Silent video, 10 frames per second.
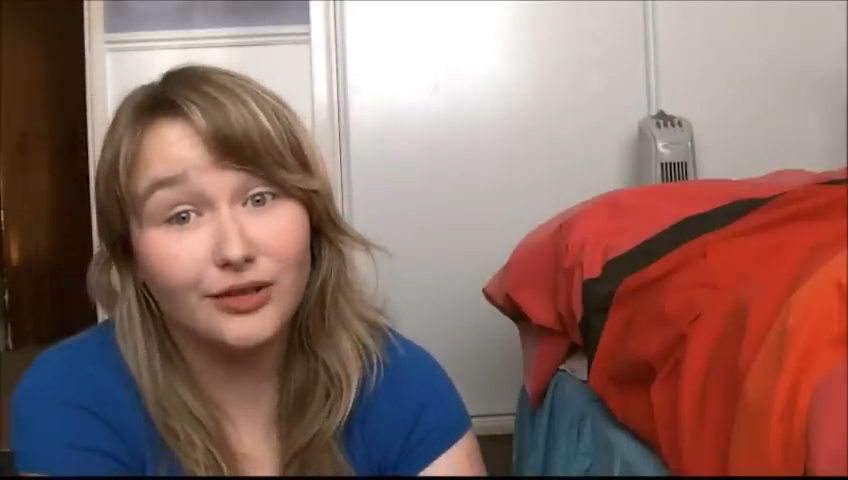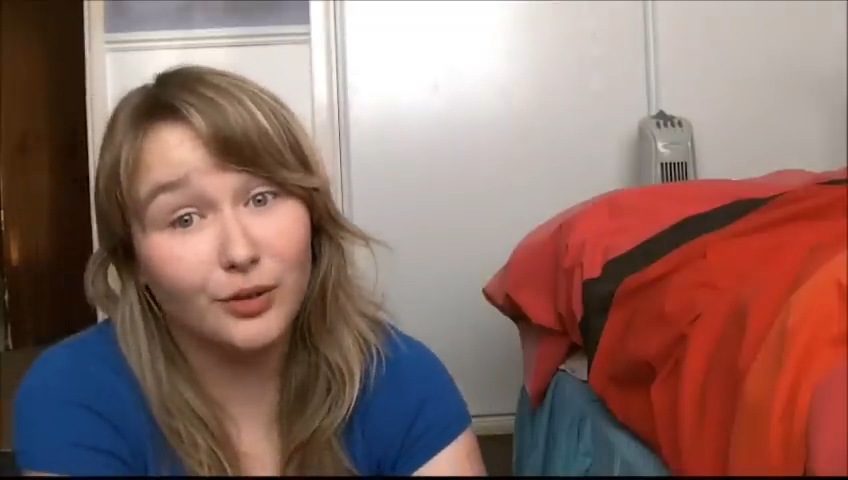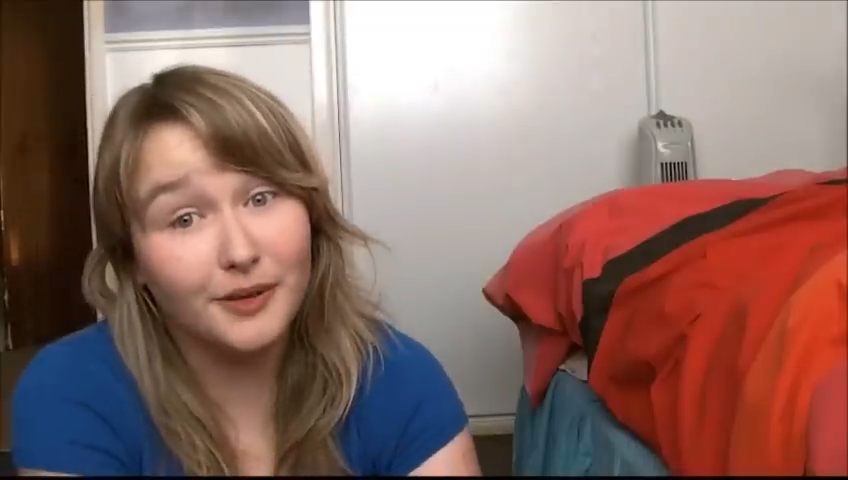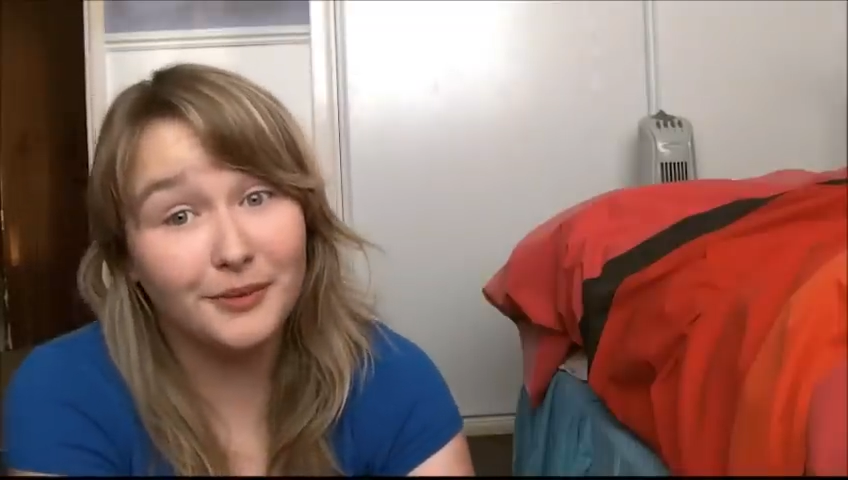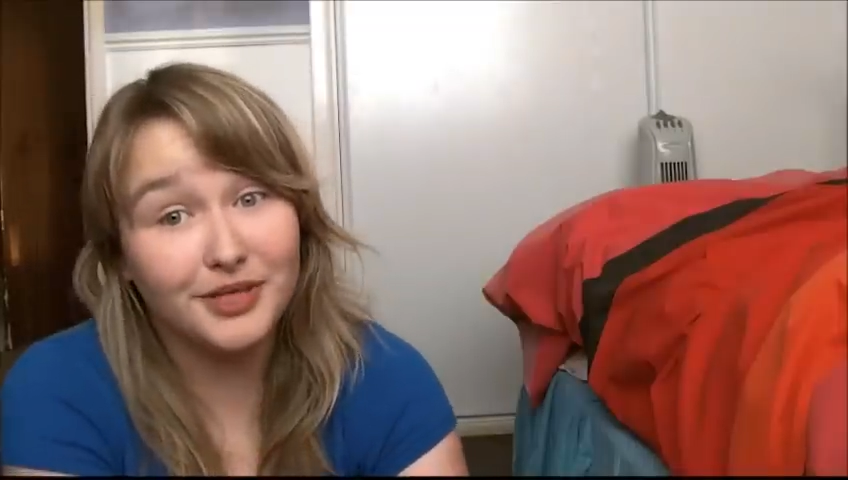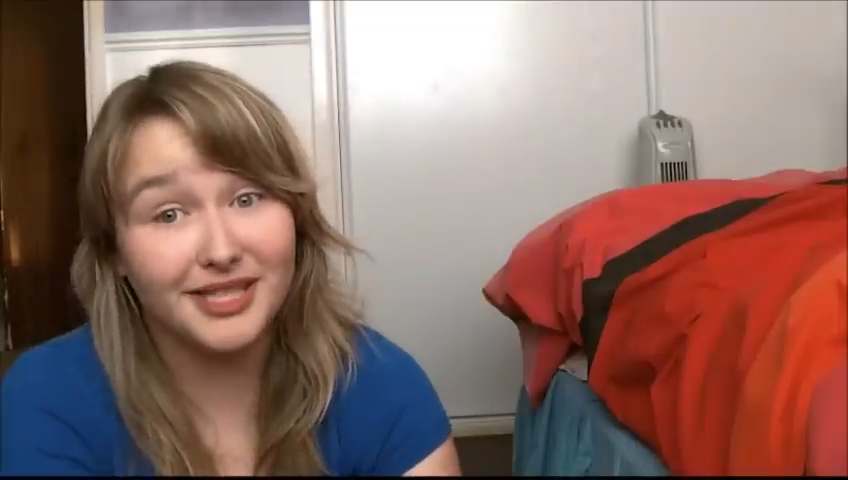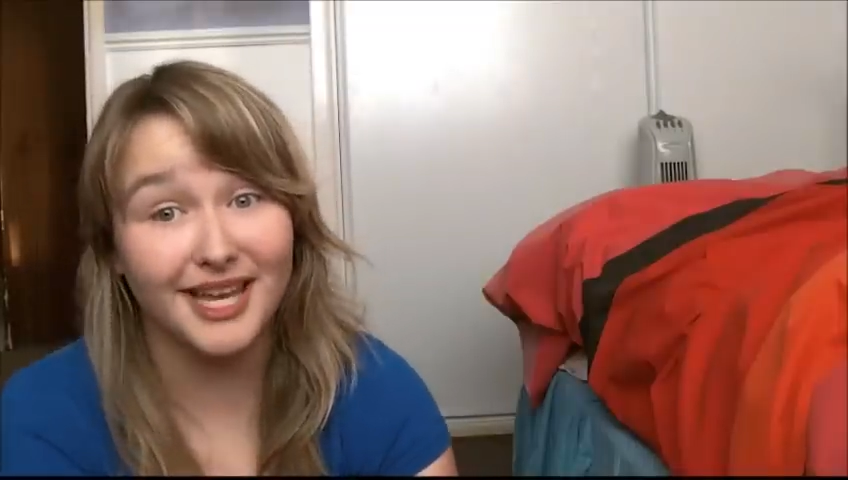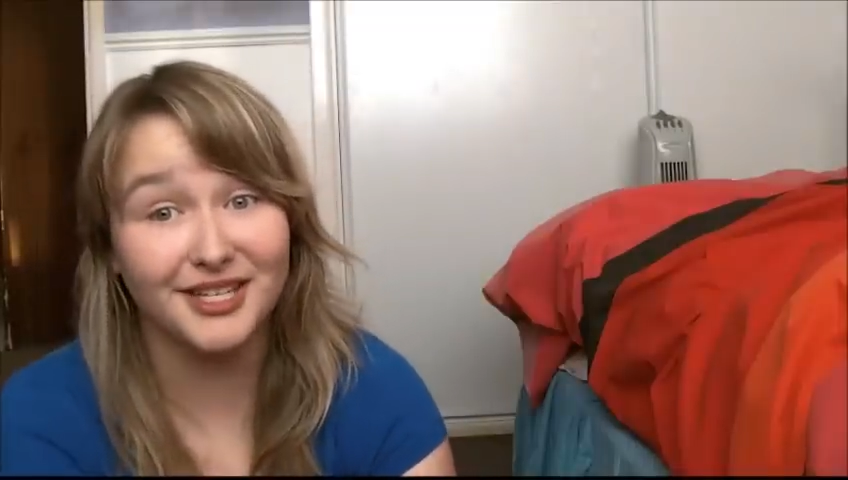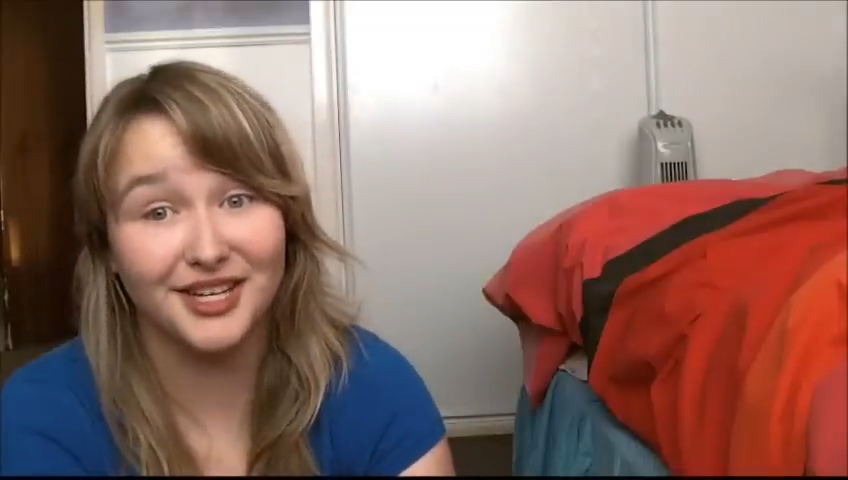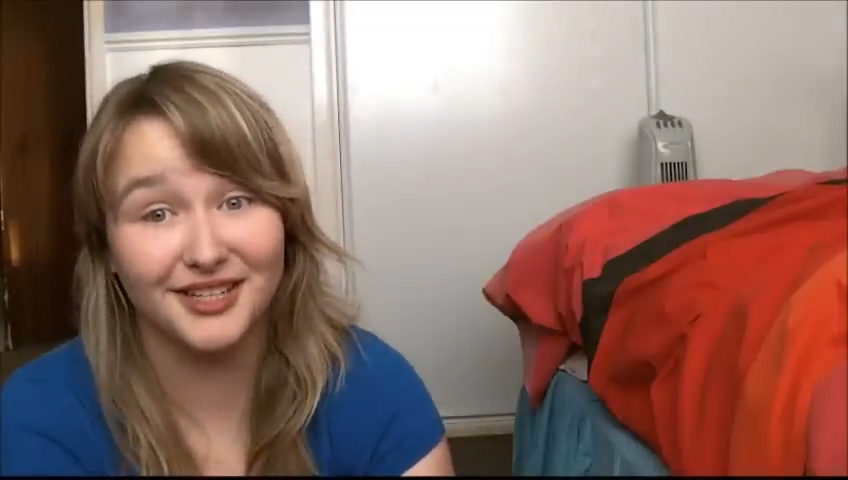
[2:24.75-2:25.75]
I don't pay much
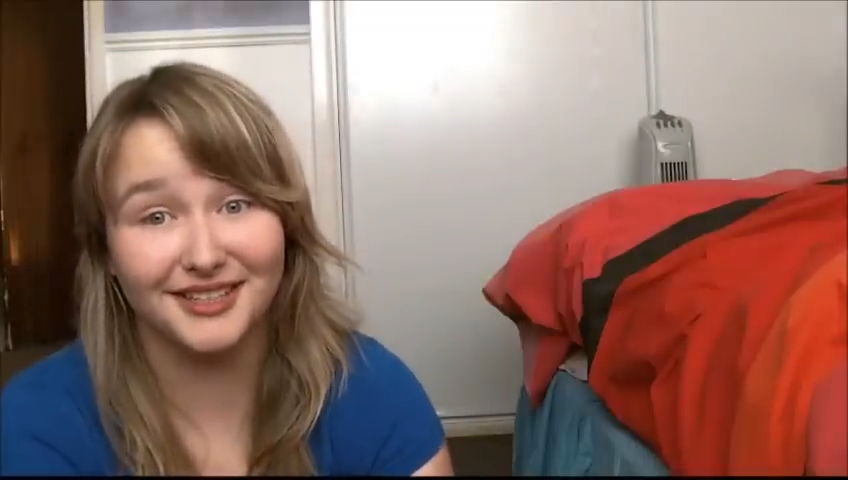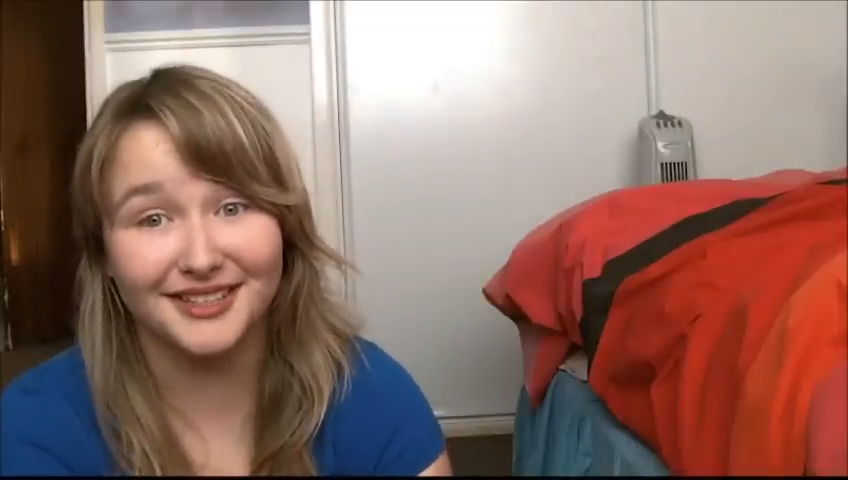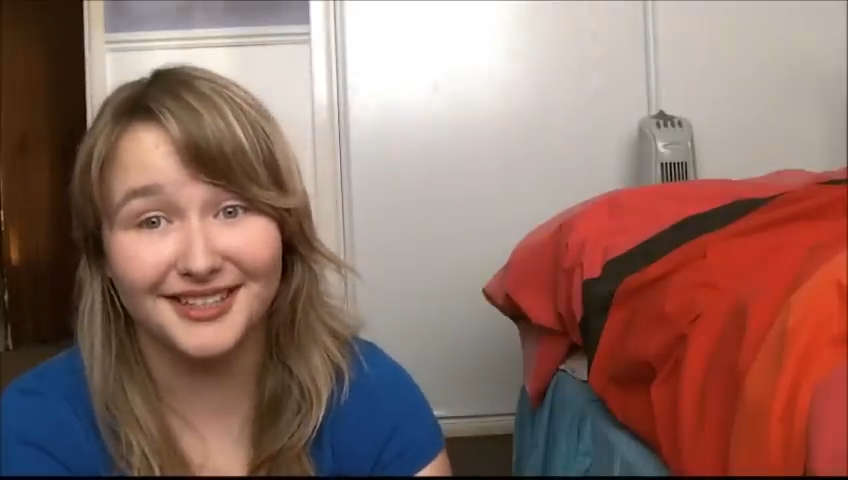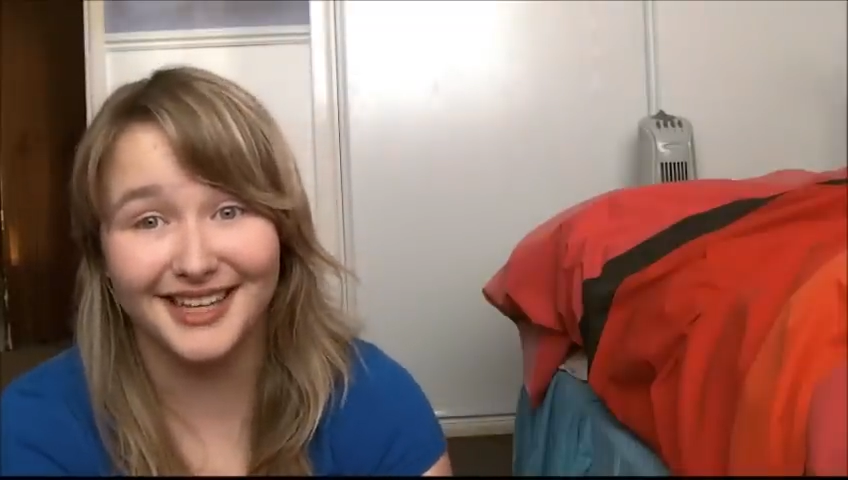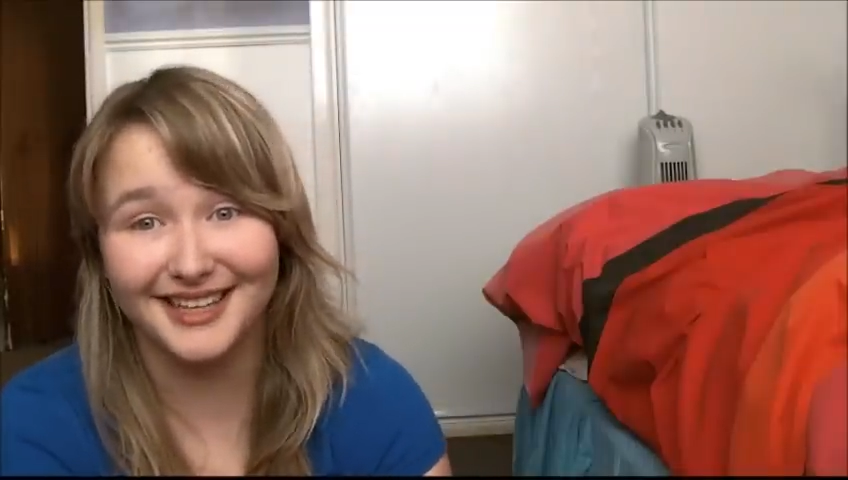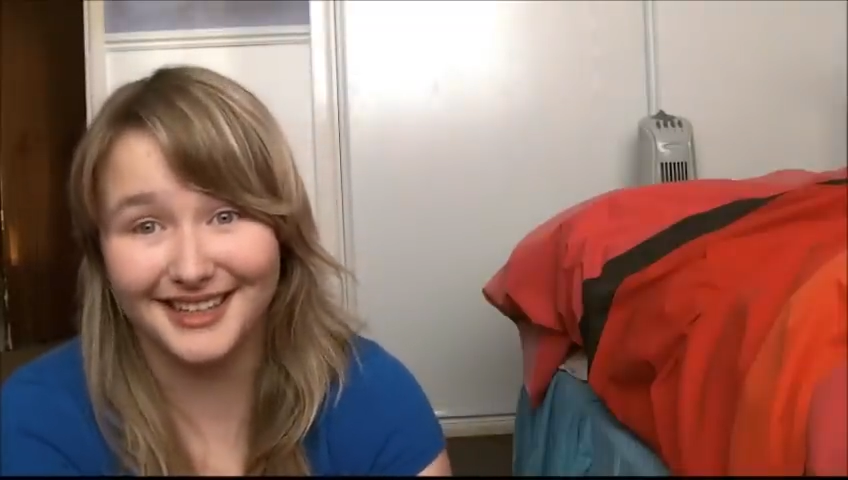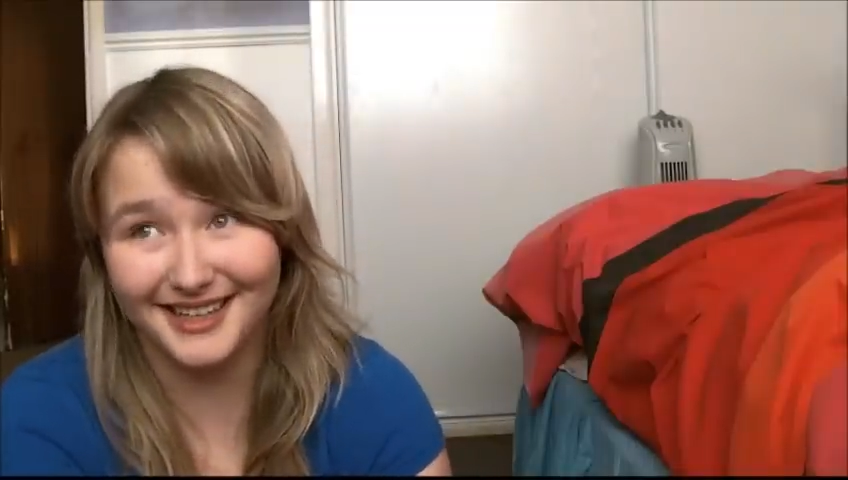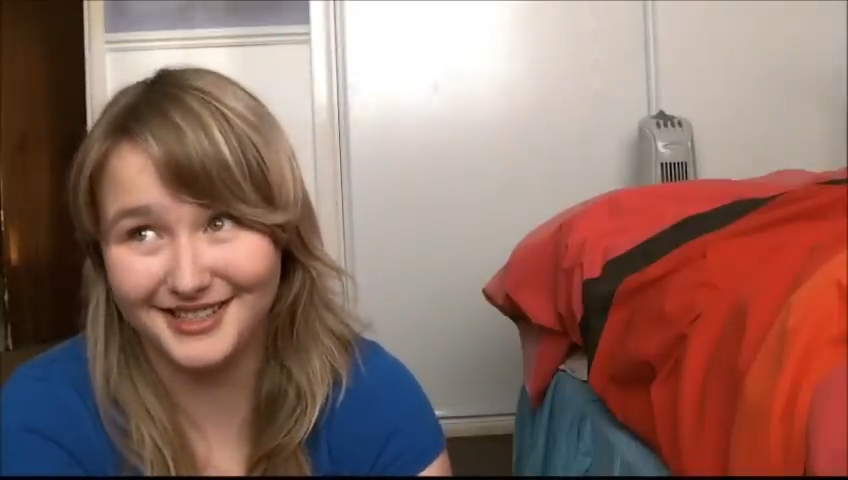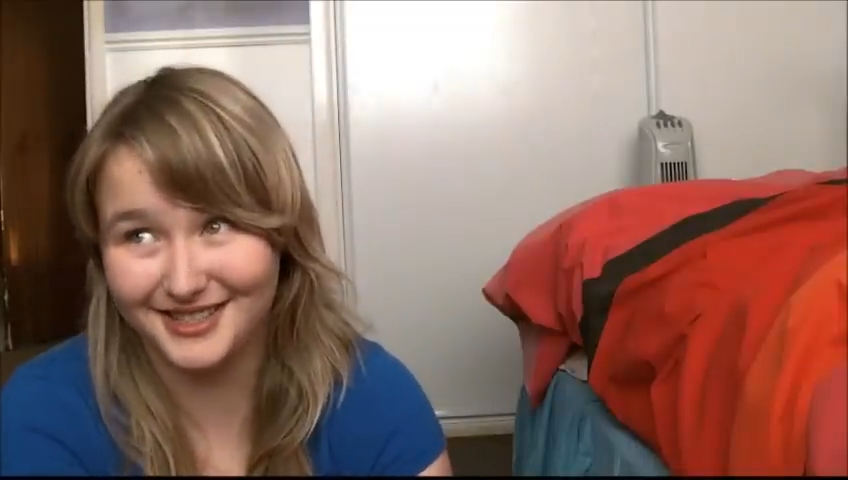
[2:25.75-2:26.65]
attention. Like,